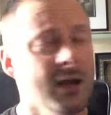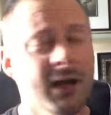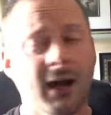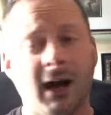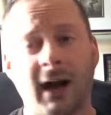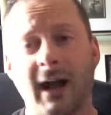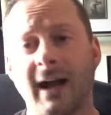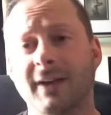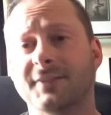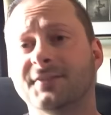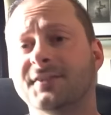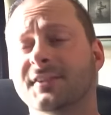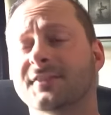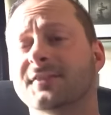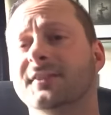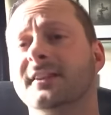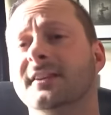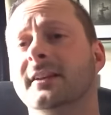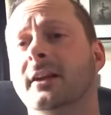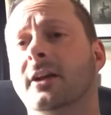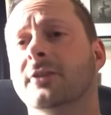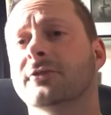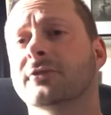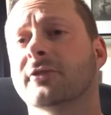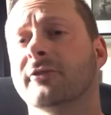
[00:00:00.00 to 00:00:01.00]
I had one thousand
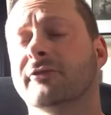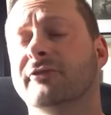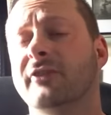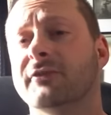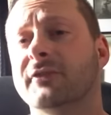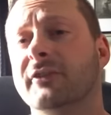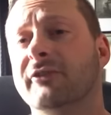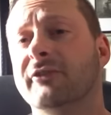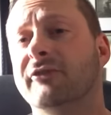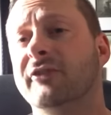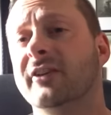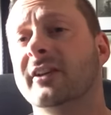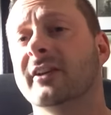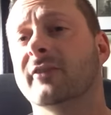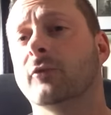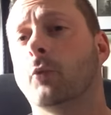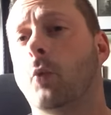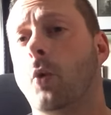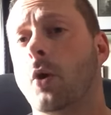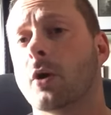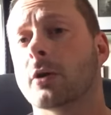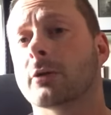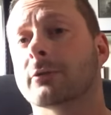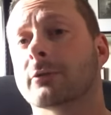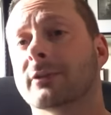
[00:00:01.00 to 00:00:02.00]
six hundred fifty feet of
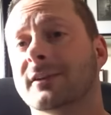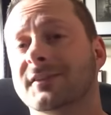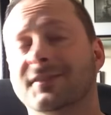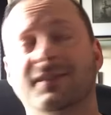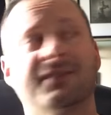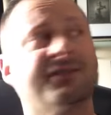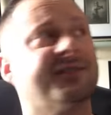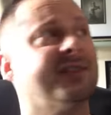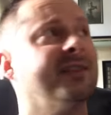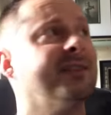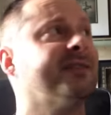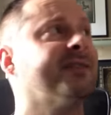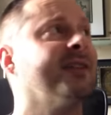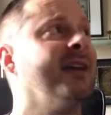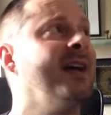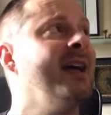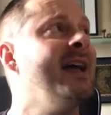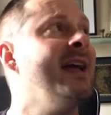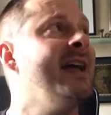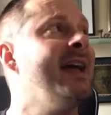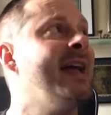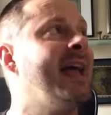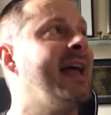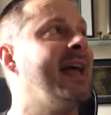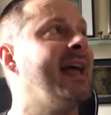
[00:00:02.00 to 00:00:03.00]
water resistance,
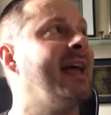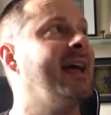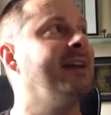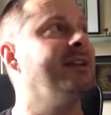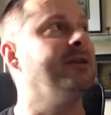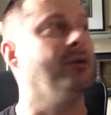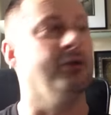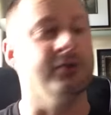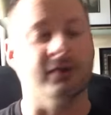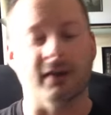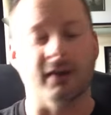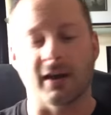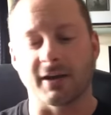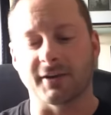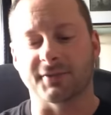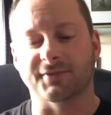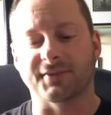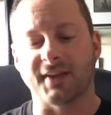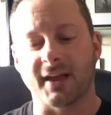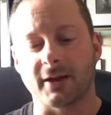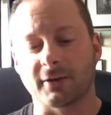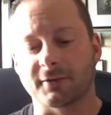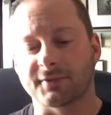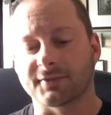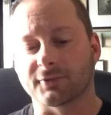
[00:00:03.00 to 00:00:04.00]
and you know, you got your
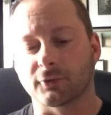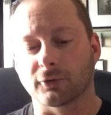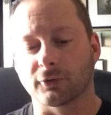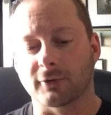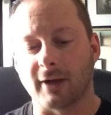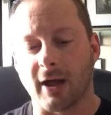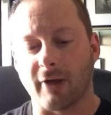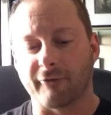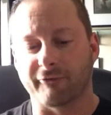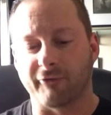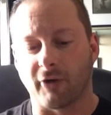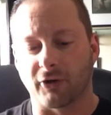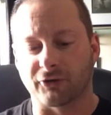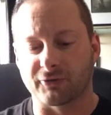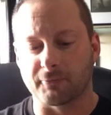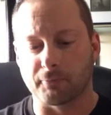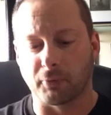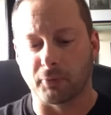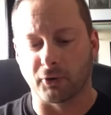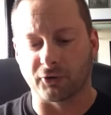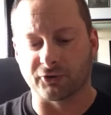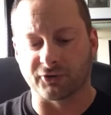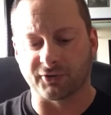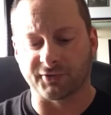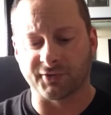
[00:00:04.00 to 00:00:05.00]
standard screw down function
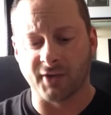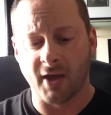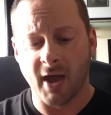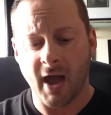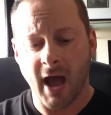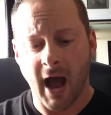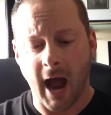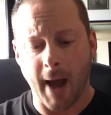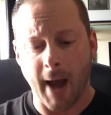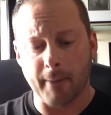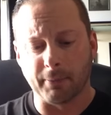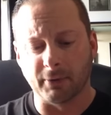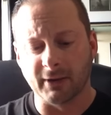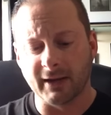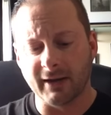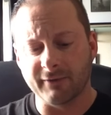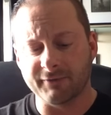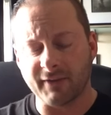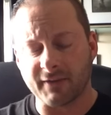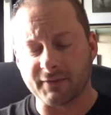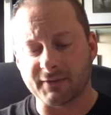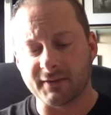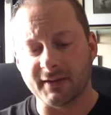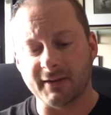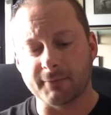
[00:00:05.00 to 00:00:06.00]
pushers. I believe
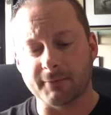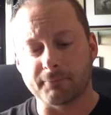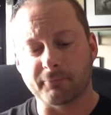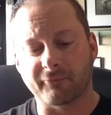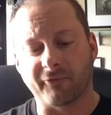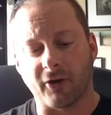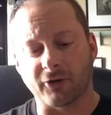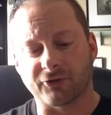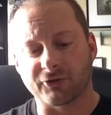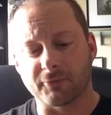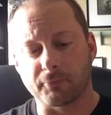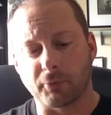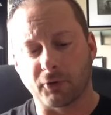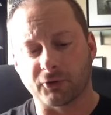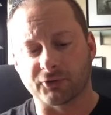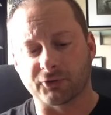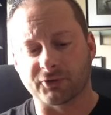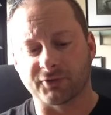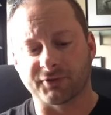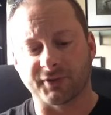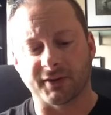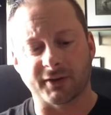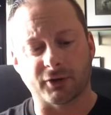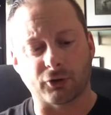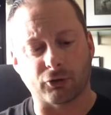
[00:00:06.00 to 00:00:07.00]
that the function
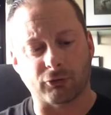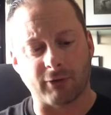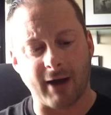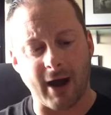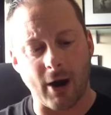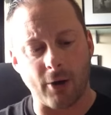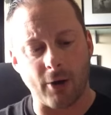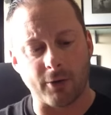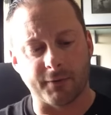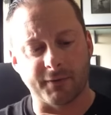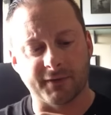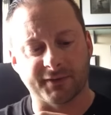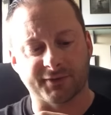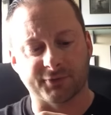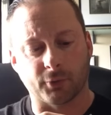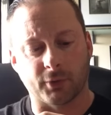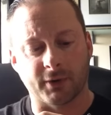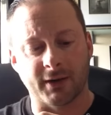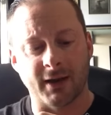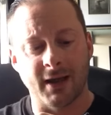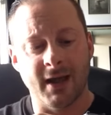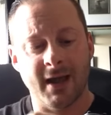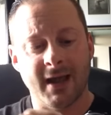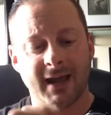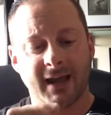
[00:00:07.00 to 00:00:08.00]
pushers and crown on this
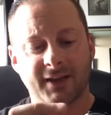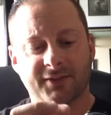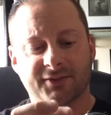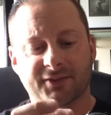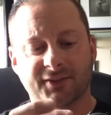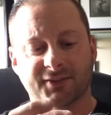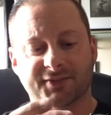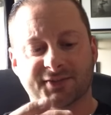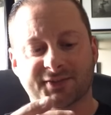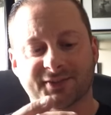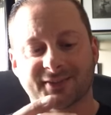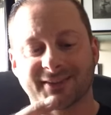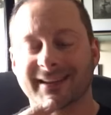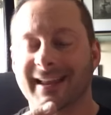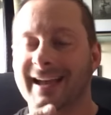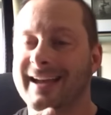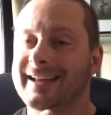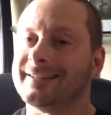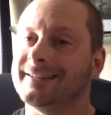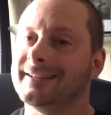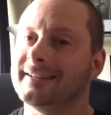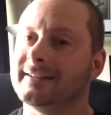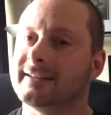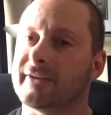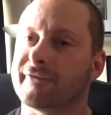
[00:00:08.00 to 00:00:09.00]
one is just
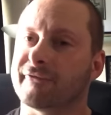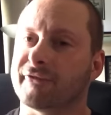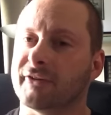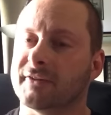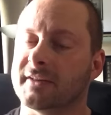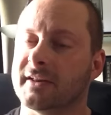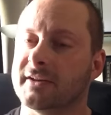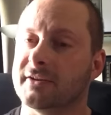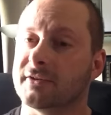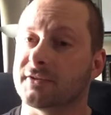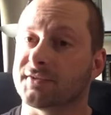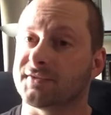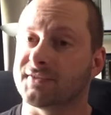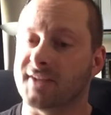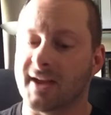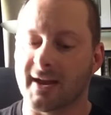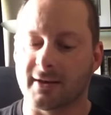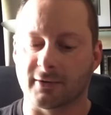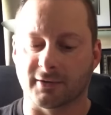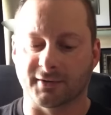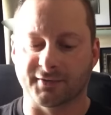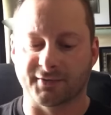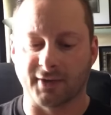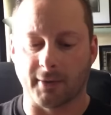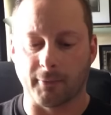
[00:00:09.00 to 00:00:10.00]
slightly different than your
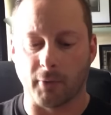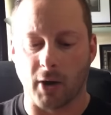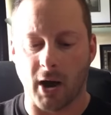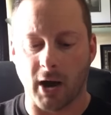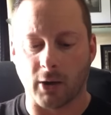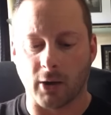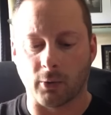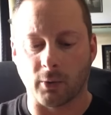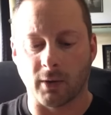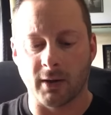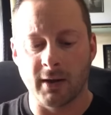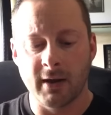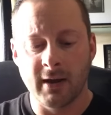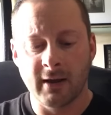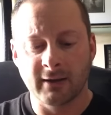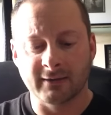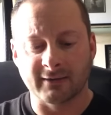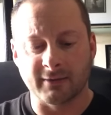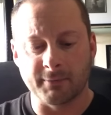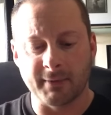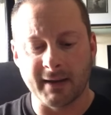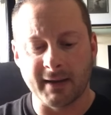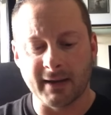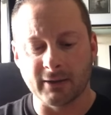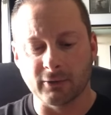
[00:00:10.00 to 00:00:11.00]
standard Sub-Aqua.
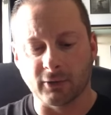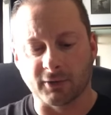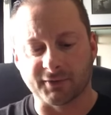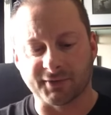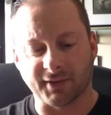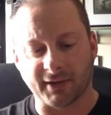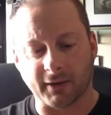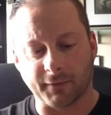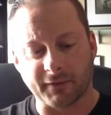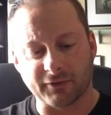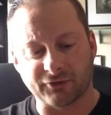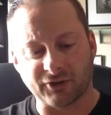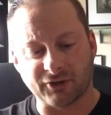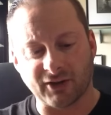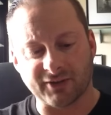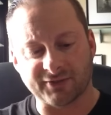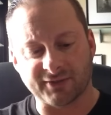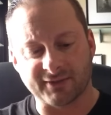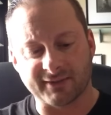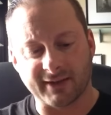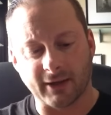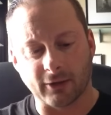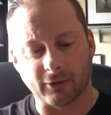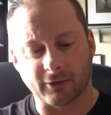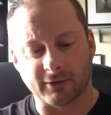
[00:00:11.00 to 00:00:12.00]
To me, it looks like on the
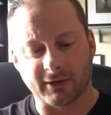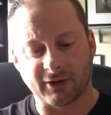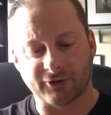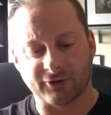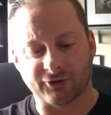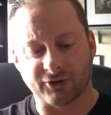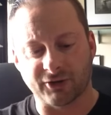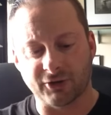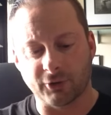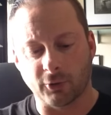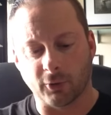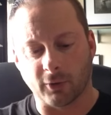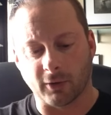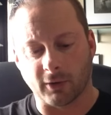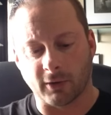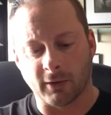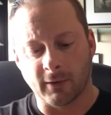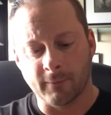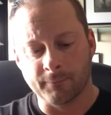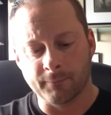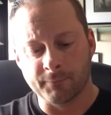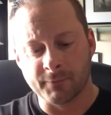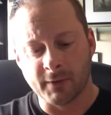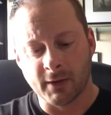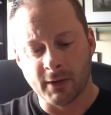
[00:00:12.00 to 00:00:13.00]
Jason Taylor edition, your
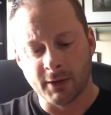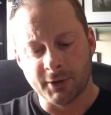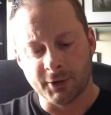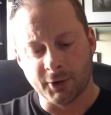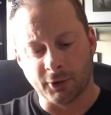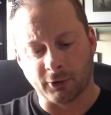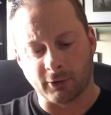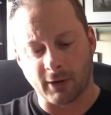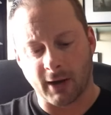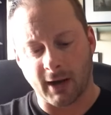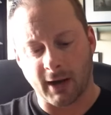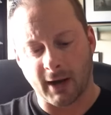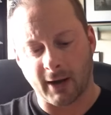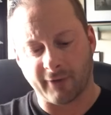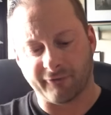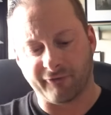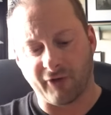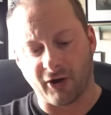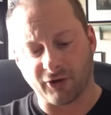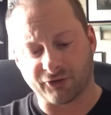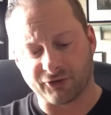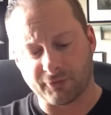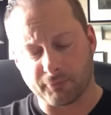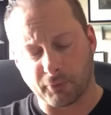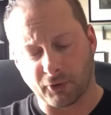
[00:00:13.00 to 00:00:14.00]
your uh,
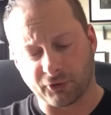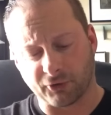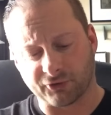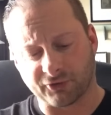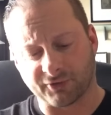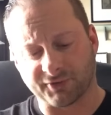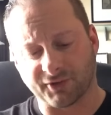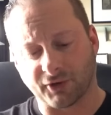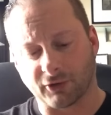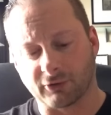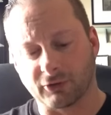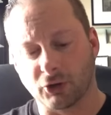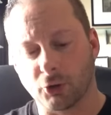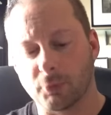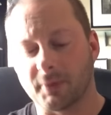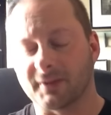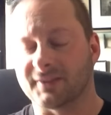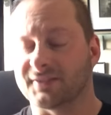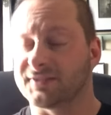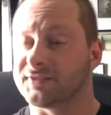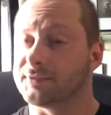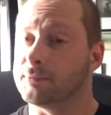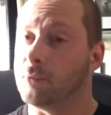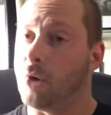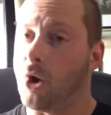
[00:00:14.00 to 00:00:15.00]
function pushers are a little bit
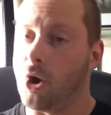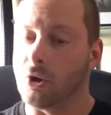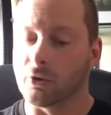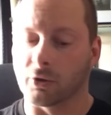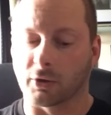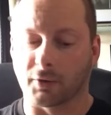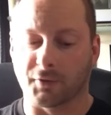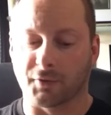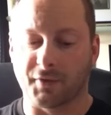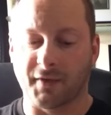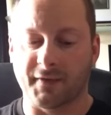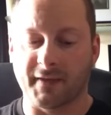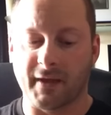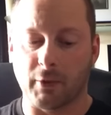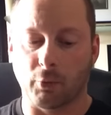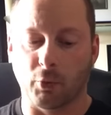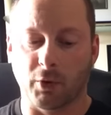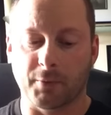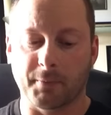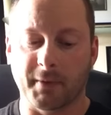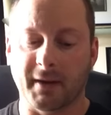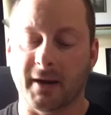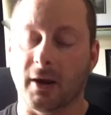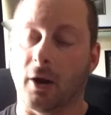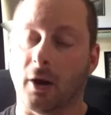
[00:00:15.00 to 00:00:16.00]
smaller than they
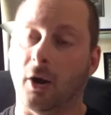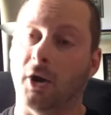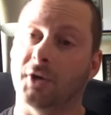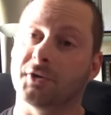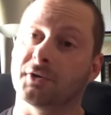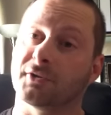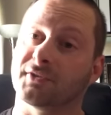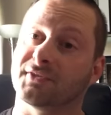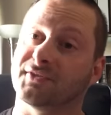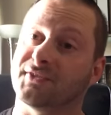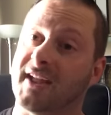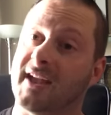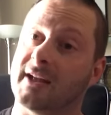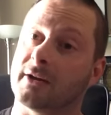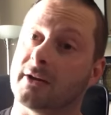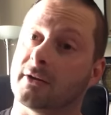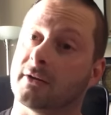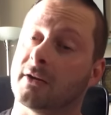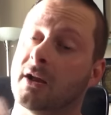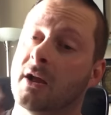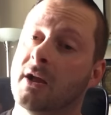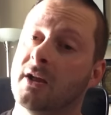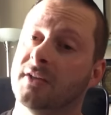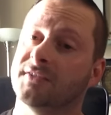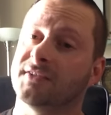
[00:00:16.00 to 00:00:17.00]
would be on your
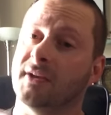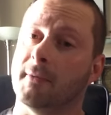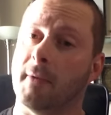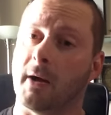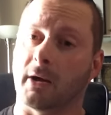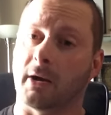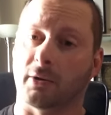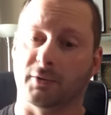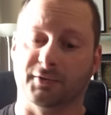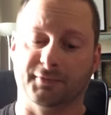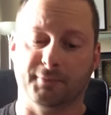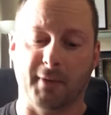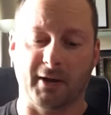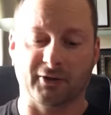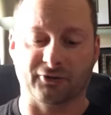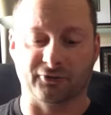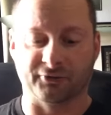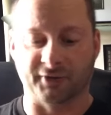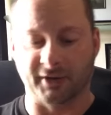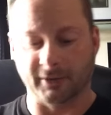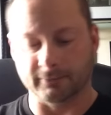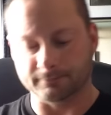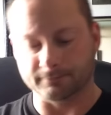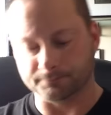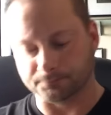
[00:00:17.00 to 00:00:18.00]
standard Sub-Aqua
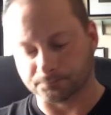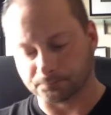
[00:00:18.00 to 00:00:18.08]
Specialty.